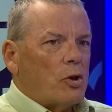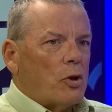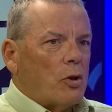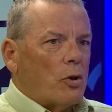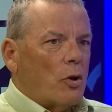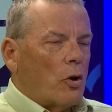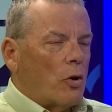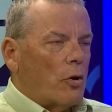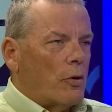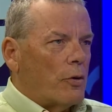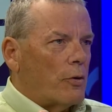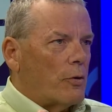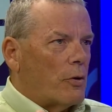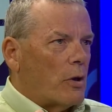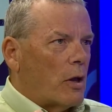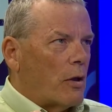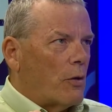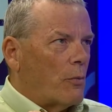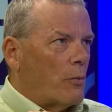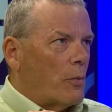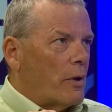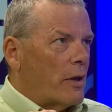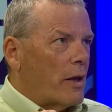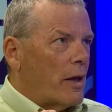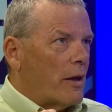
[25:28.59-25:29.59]
know,
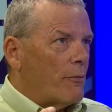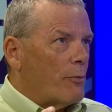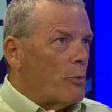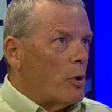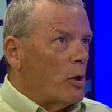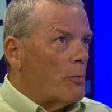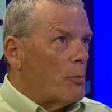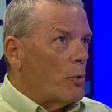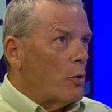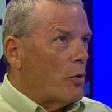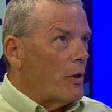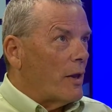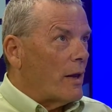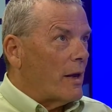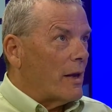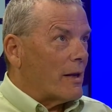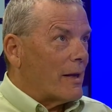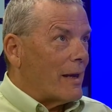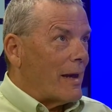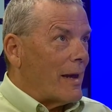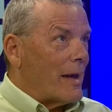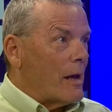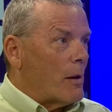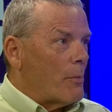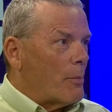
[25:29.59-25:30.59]
and we have people that
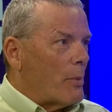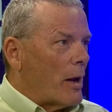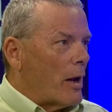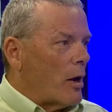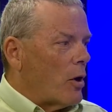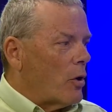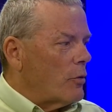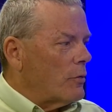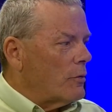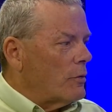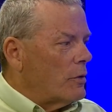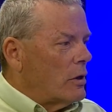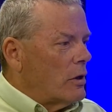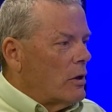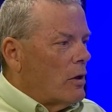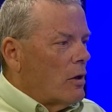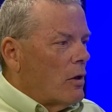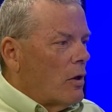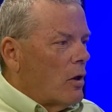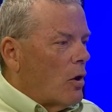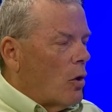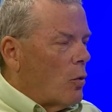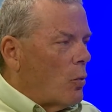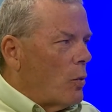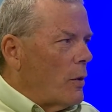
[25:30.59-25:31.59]
camp out
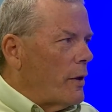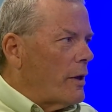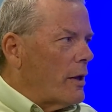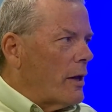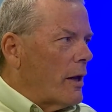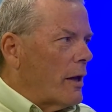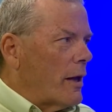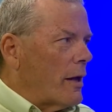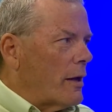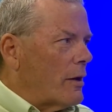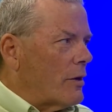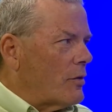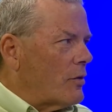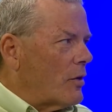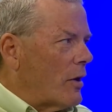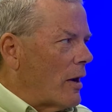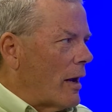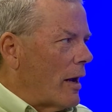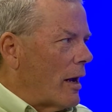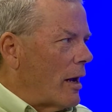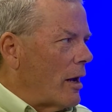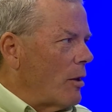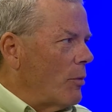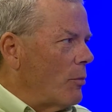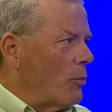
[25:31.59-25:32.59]
a week ahead of
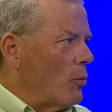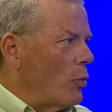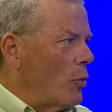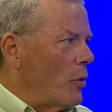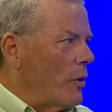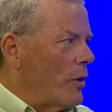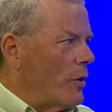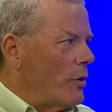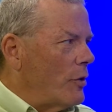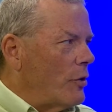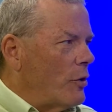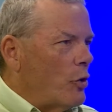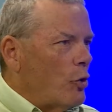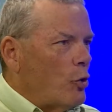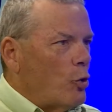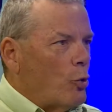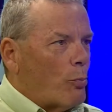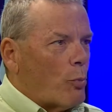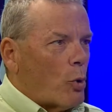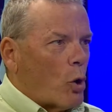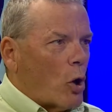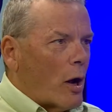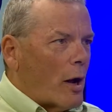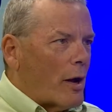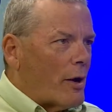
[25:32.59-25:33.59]
time when a new
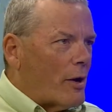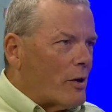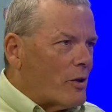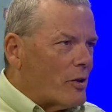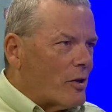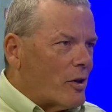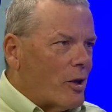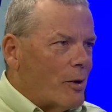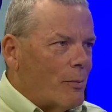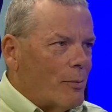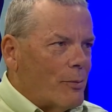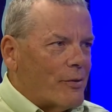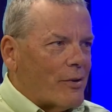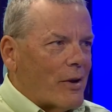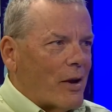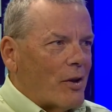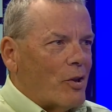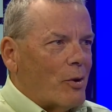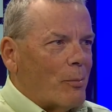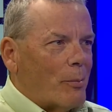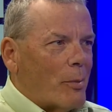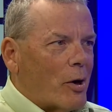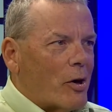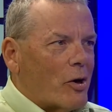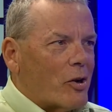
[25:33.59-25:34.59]
product comes on
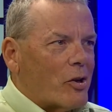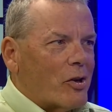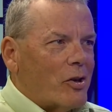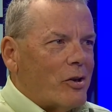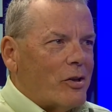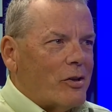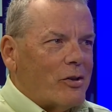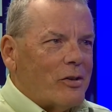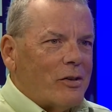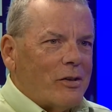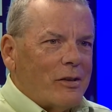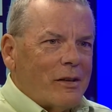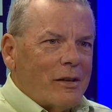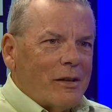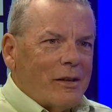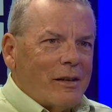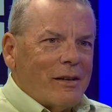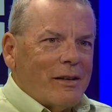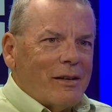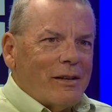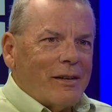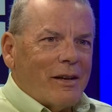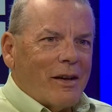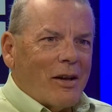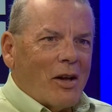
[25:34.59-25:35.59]
the market,
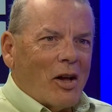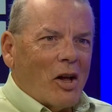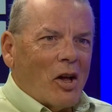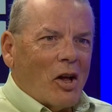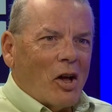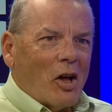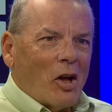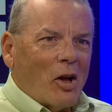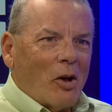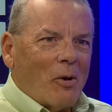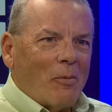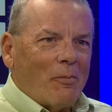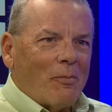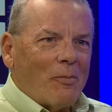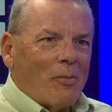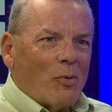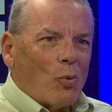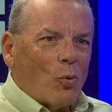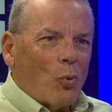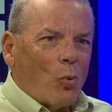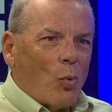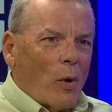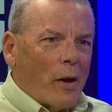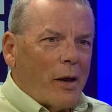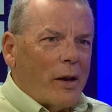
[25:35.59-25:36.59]

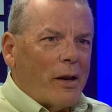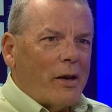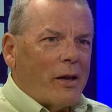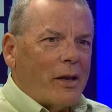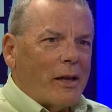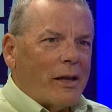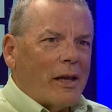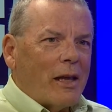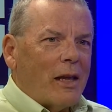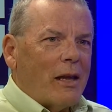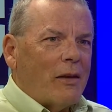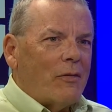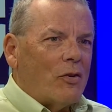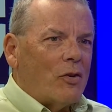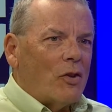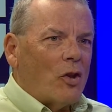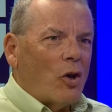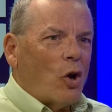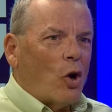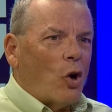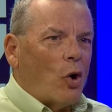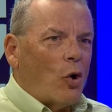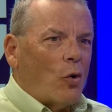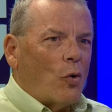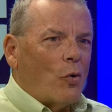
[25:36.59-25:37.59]
waiting, even
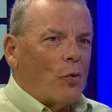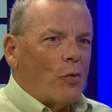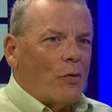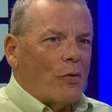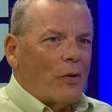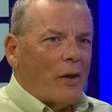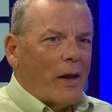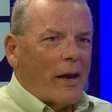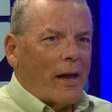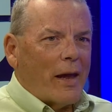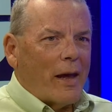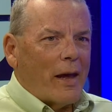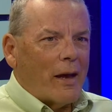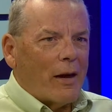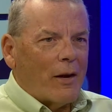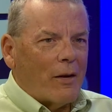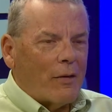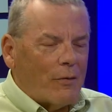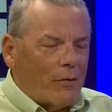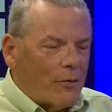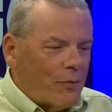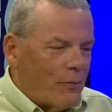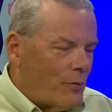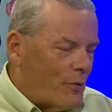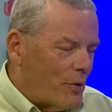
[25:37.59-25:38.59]
though they
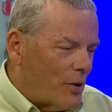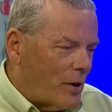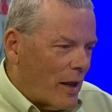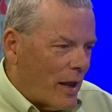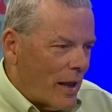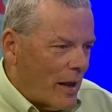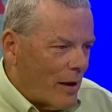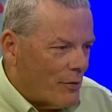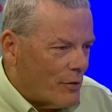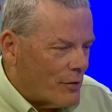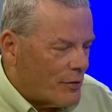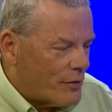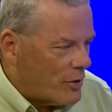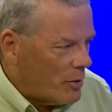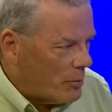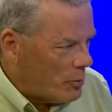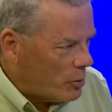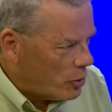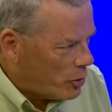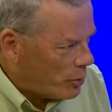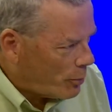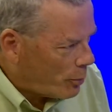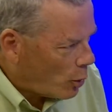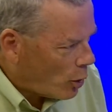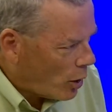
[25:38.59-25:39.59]
have a
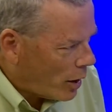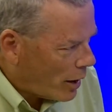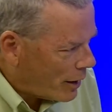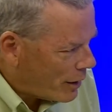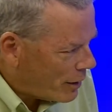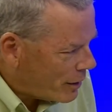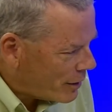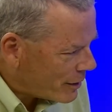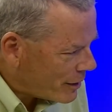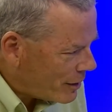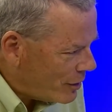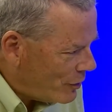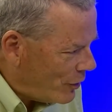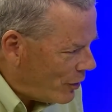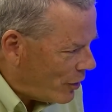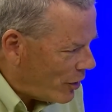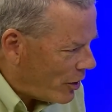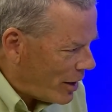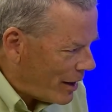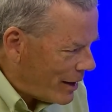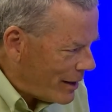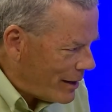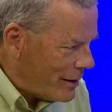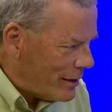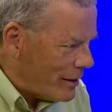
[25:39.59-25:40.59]
similar product in their
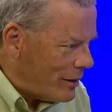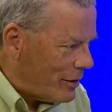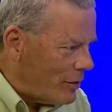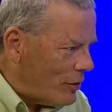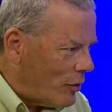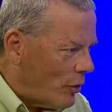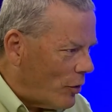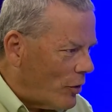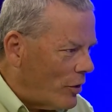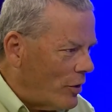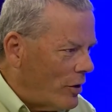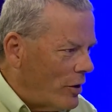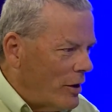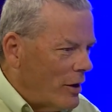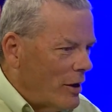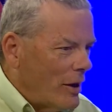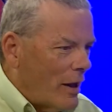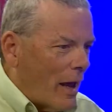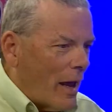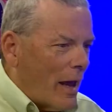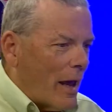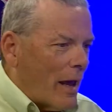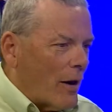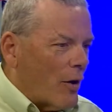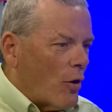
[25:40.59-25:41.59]
hand or
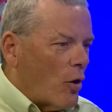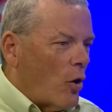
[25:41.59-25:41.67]
at